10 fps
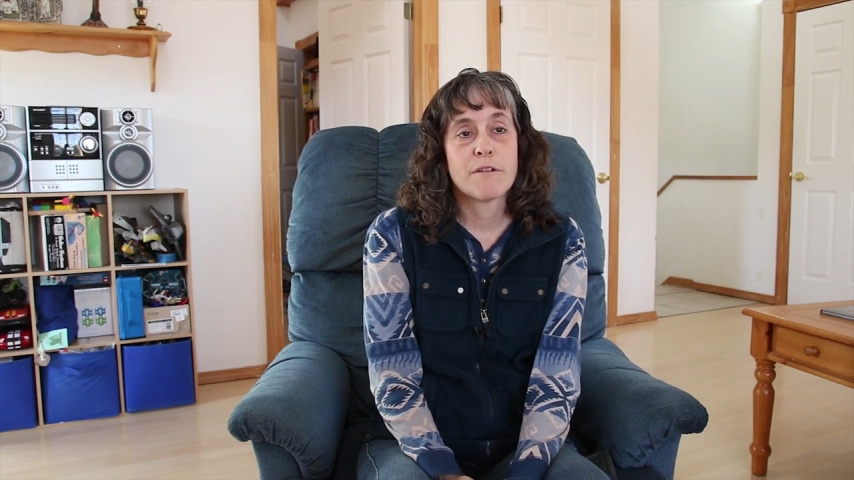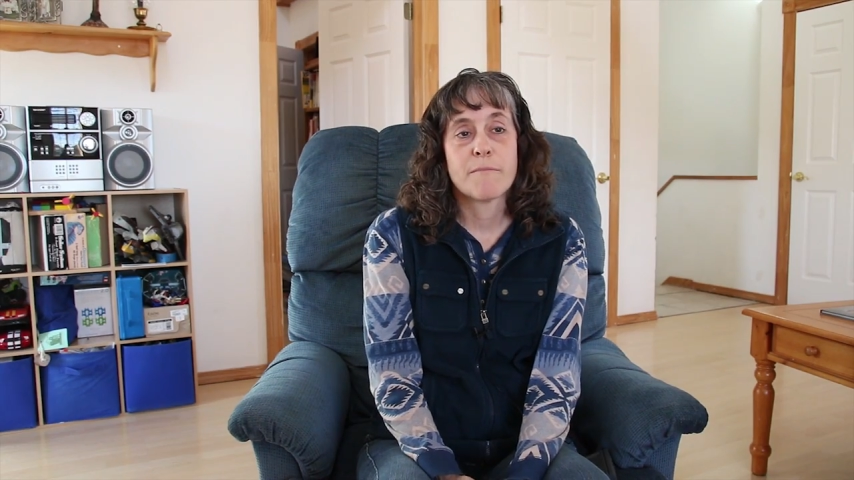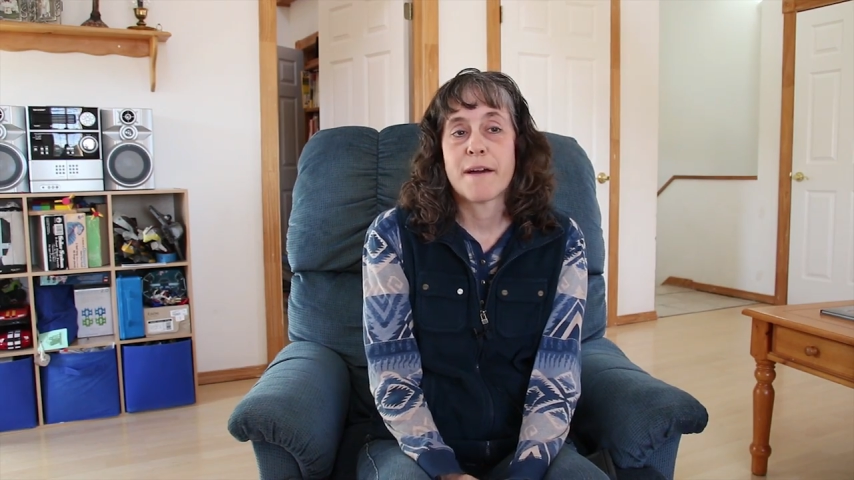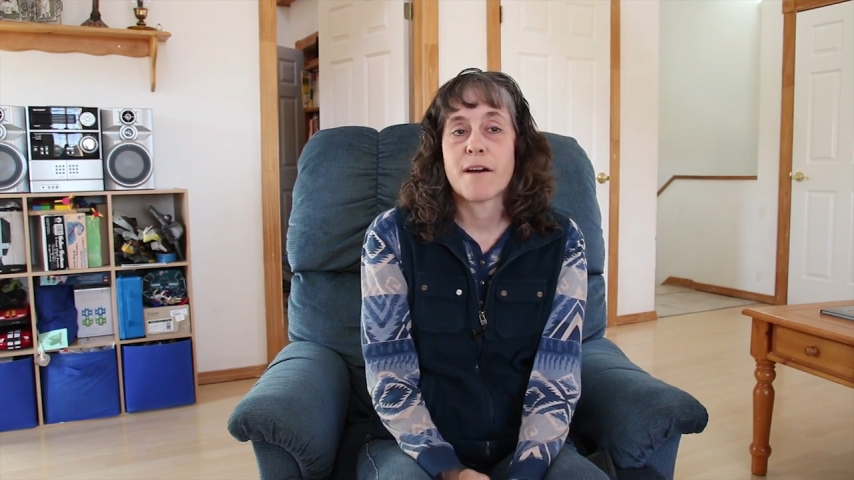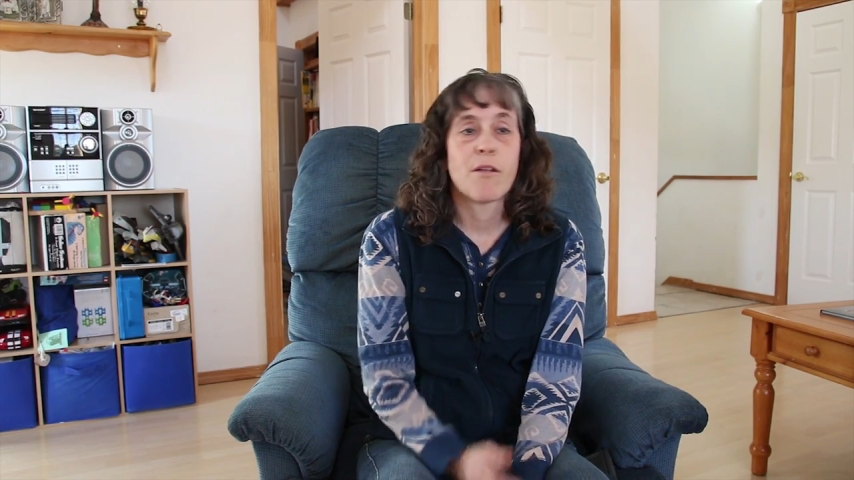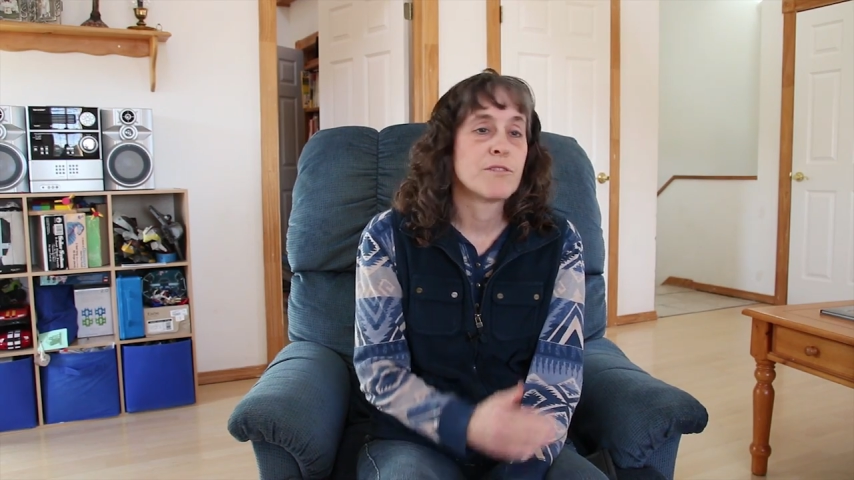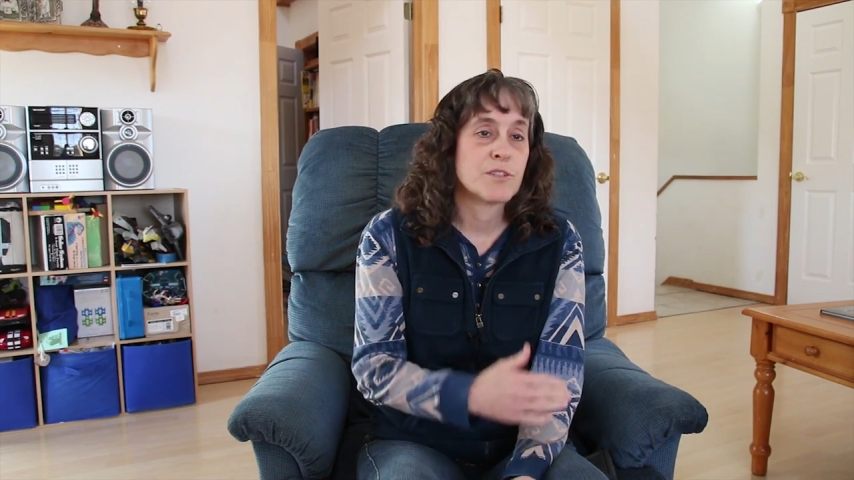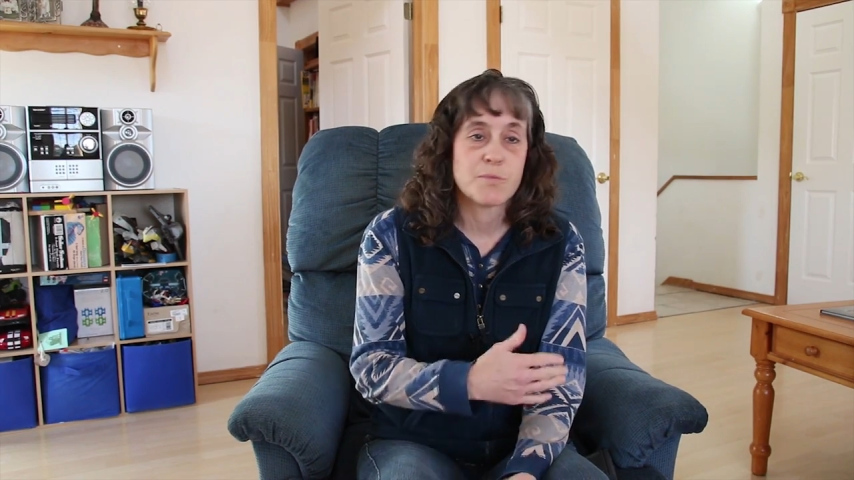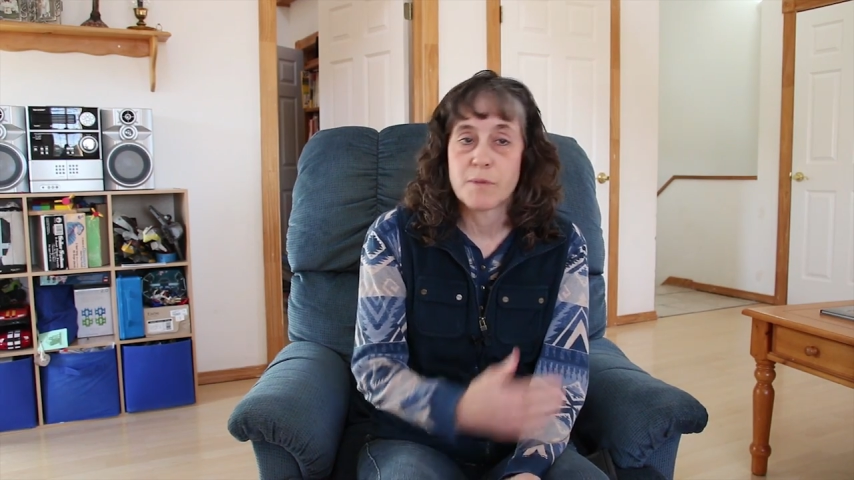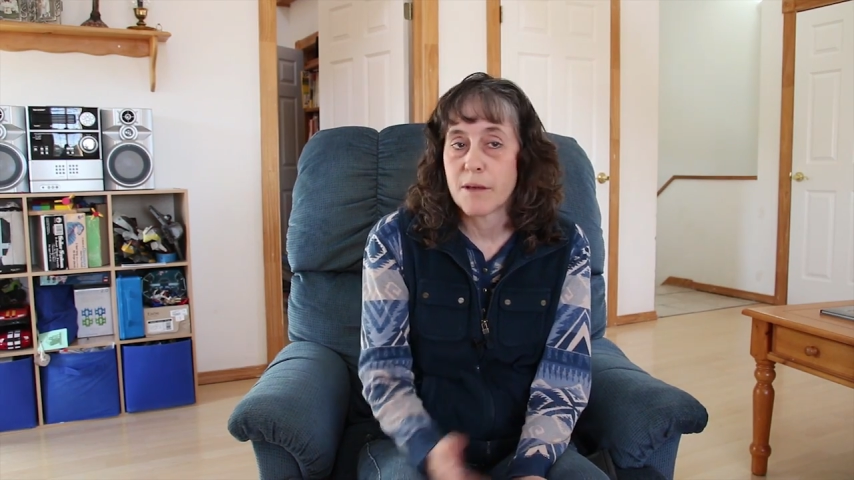my health
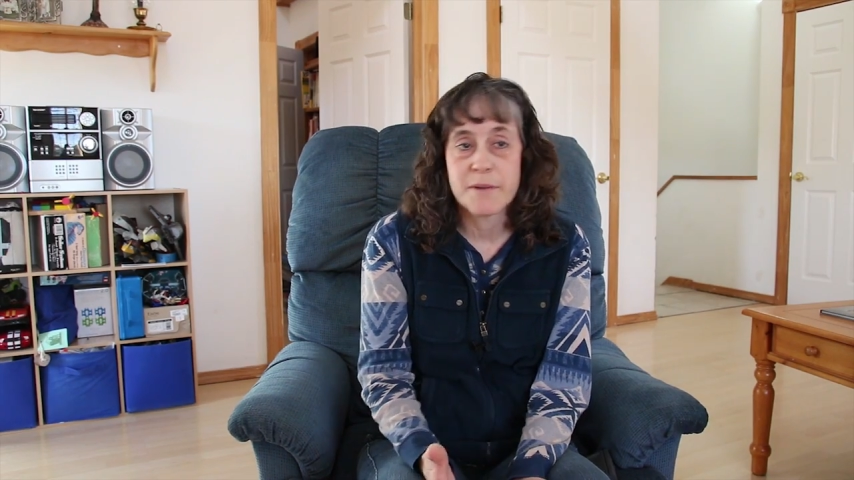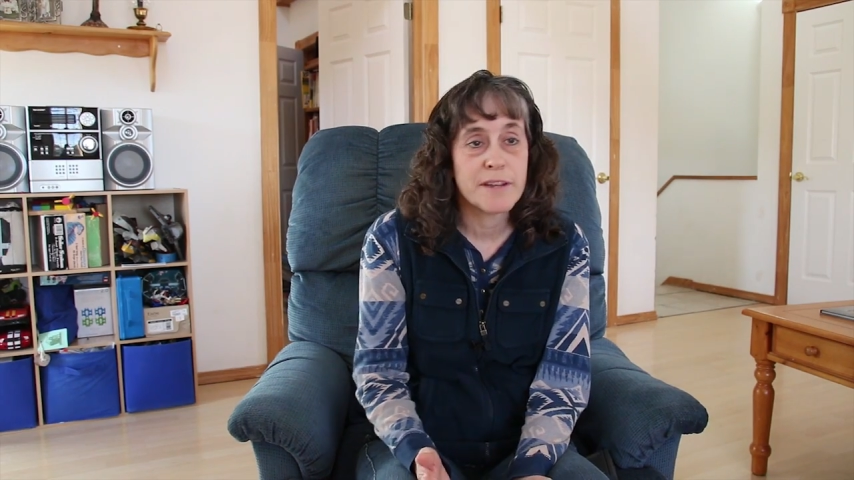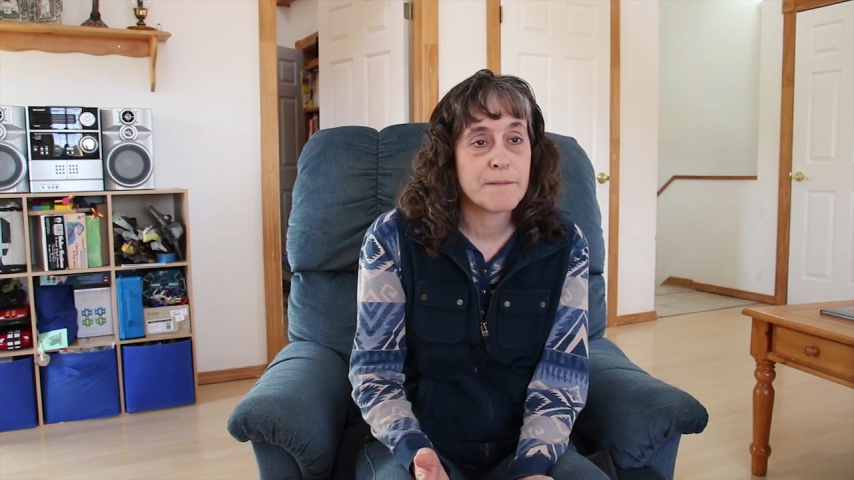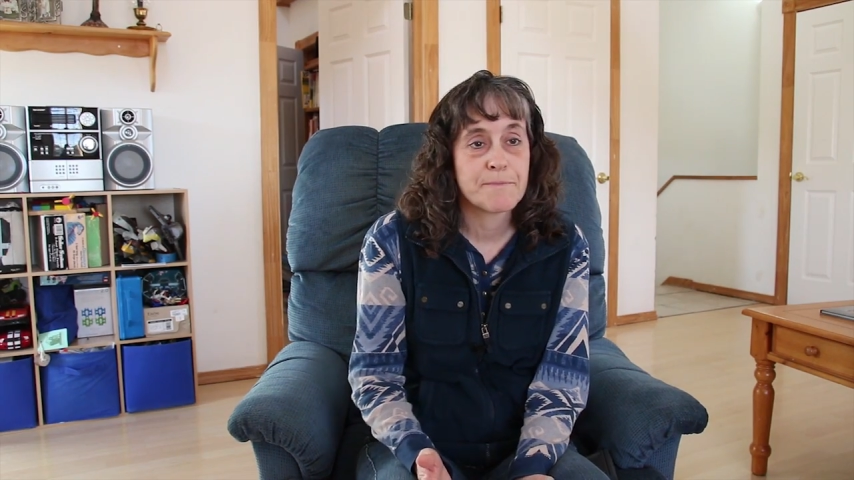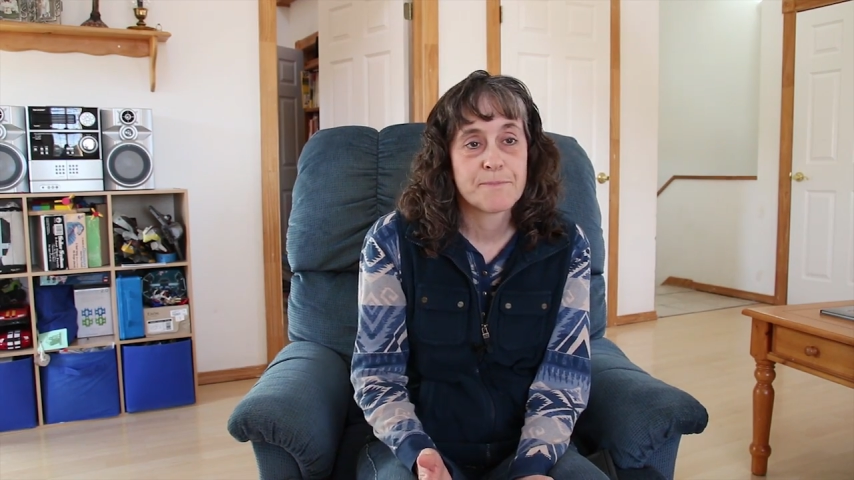just plummeted.